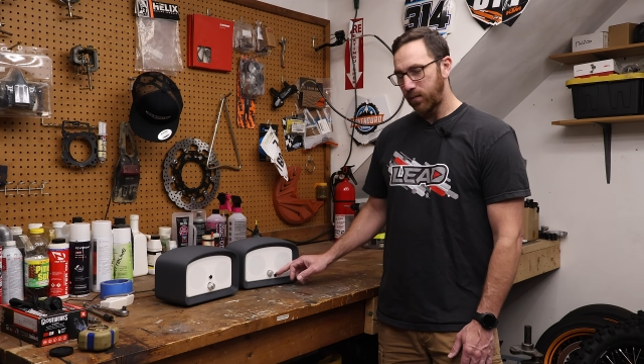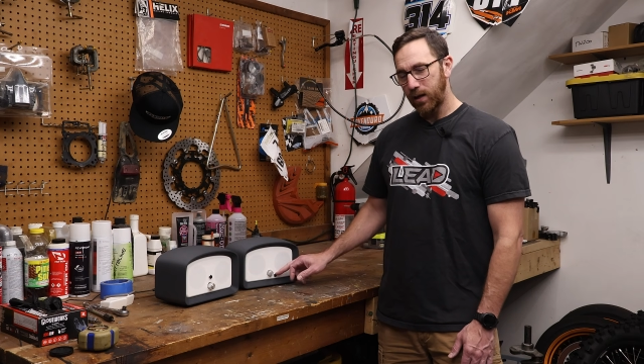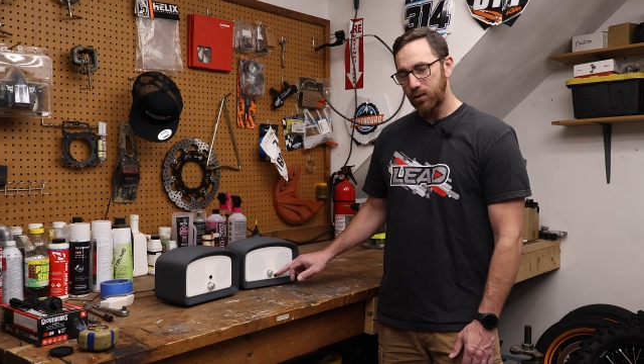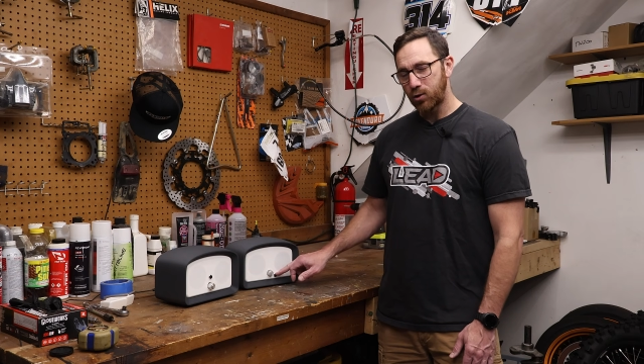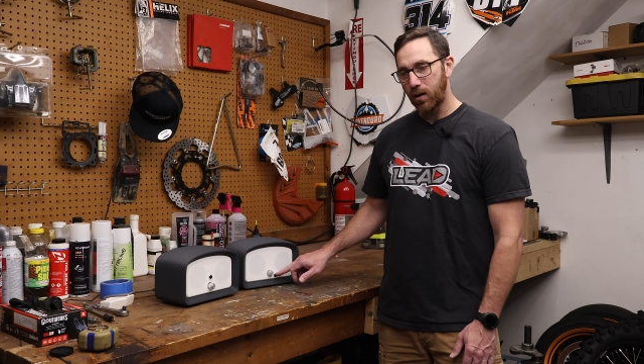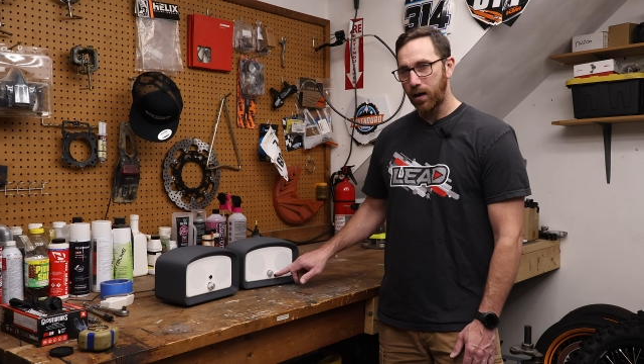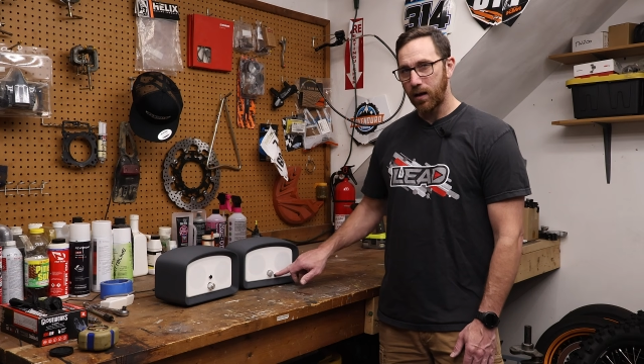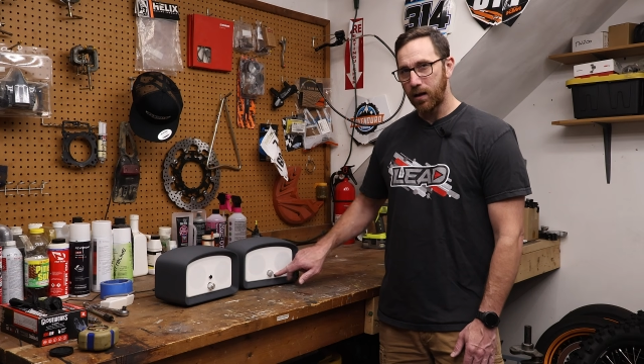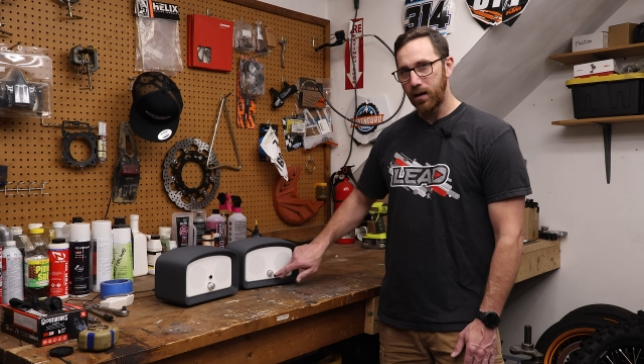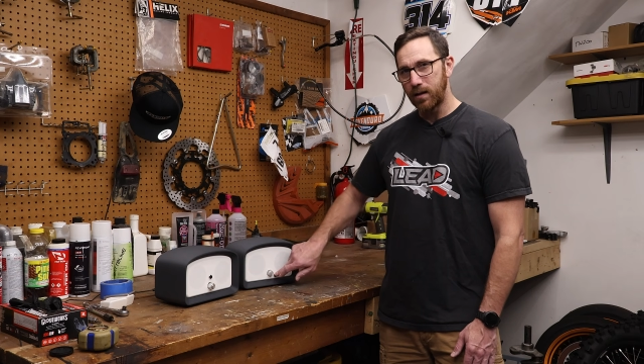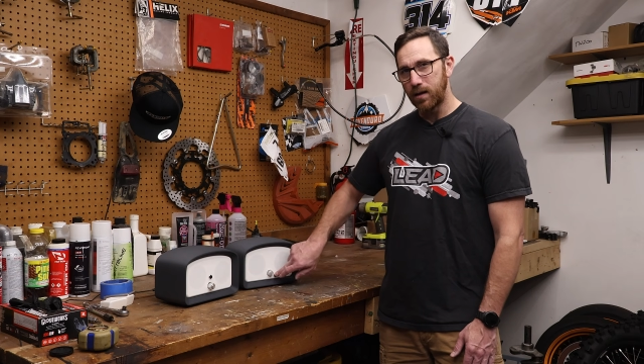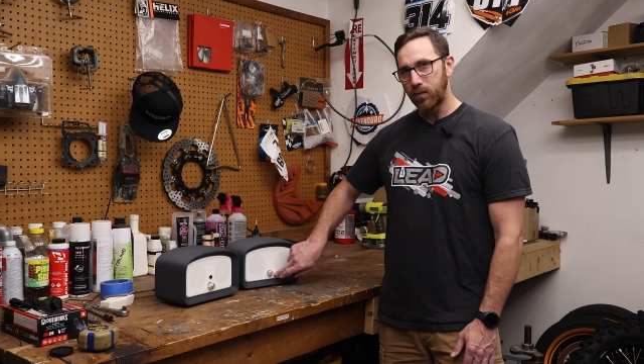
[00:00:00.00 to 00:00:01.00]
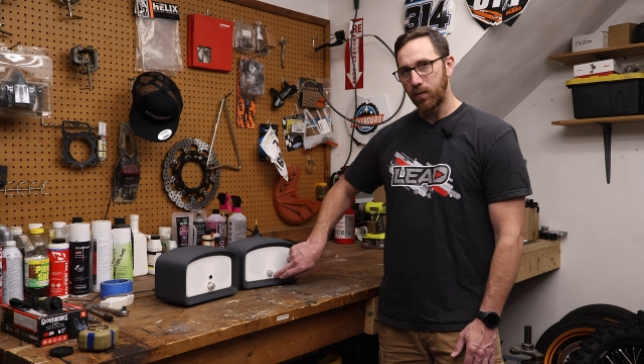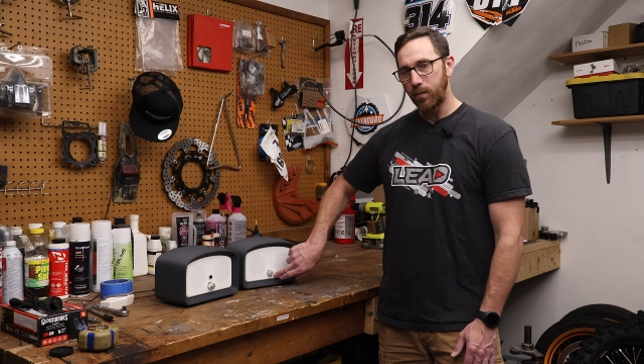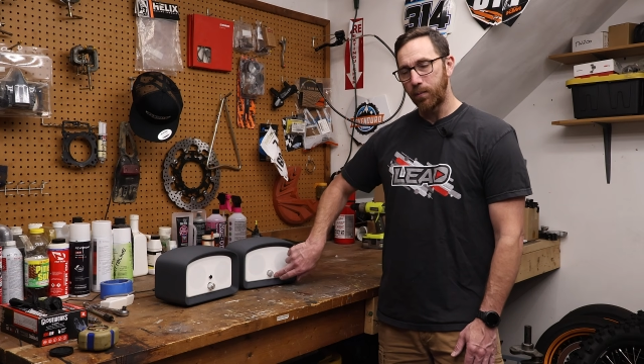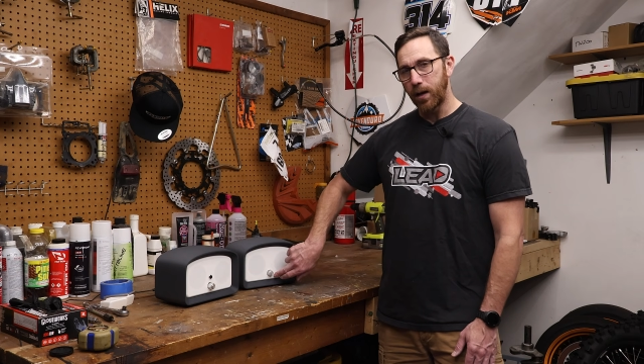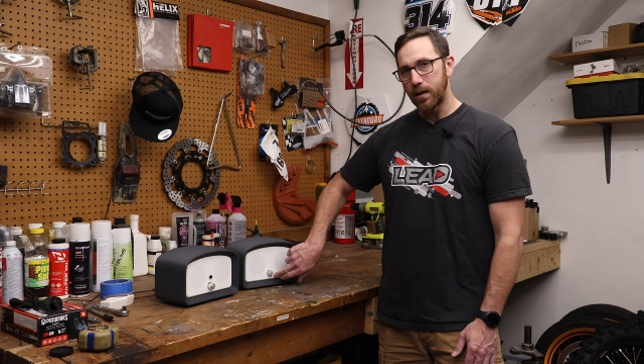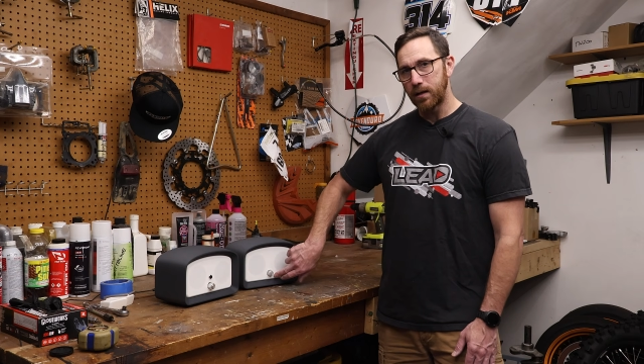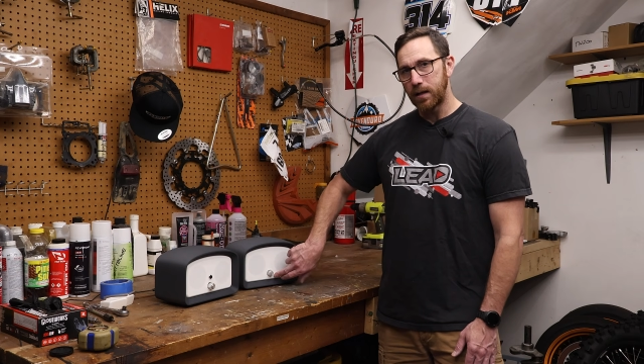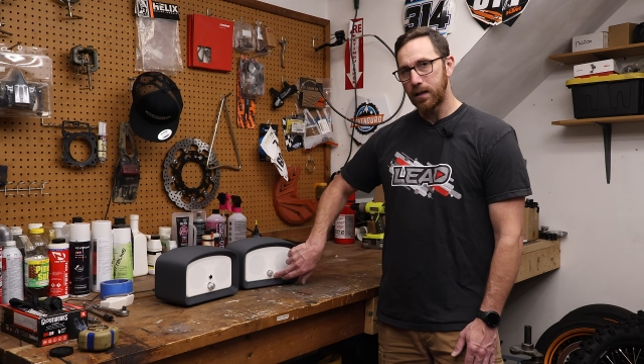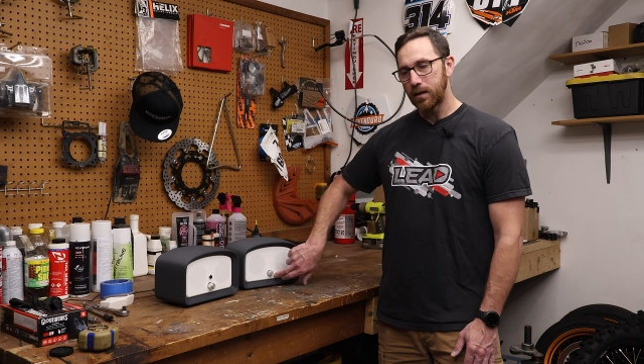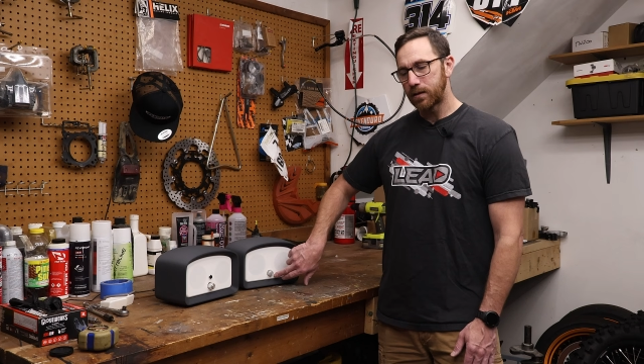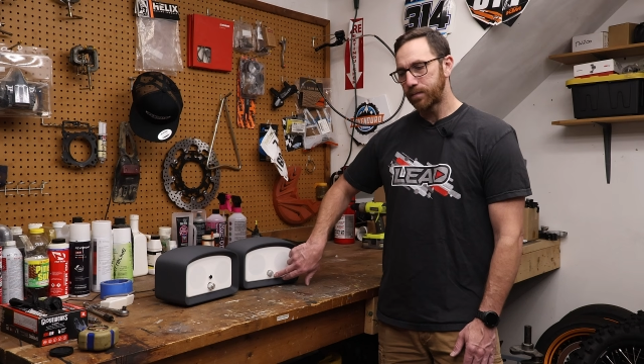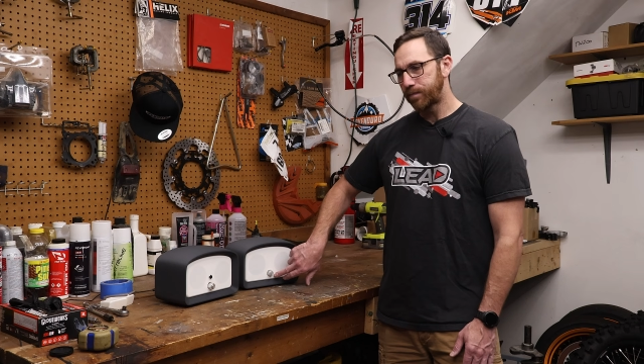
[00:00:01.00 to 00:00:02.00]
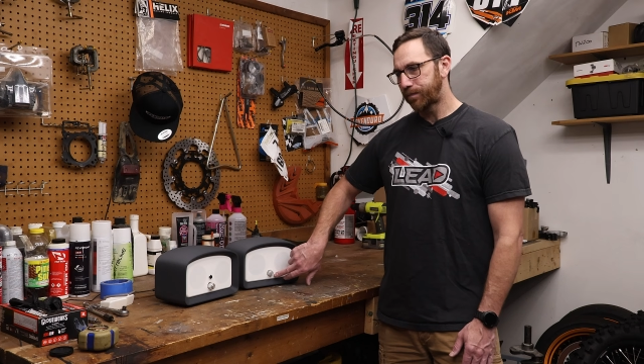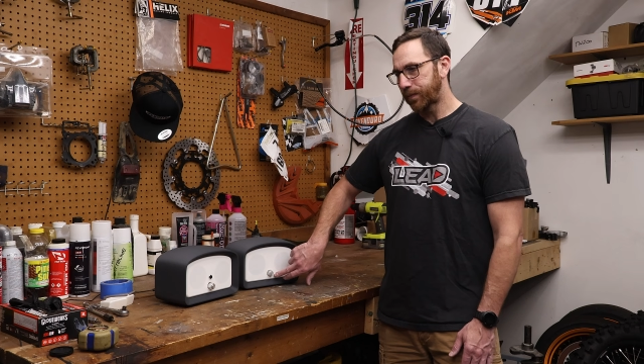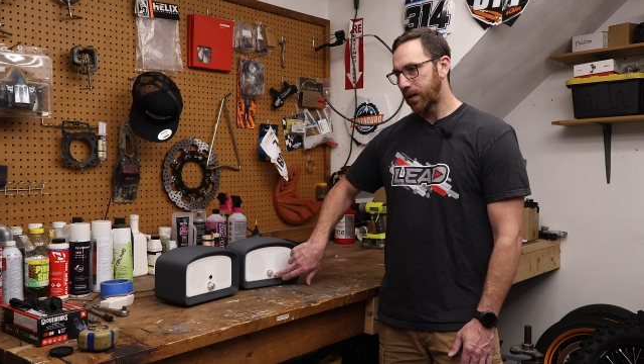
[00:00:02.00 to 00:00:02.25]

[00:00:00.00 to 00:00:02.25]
I may try a different button here.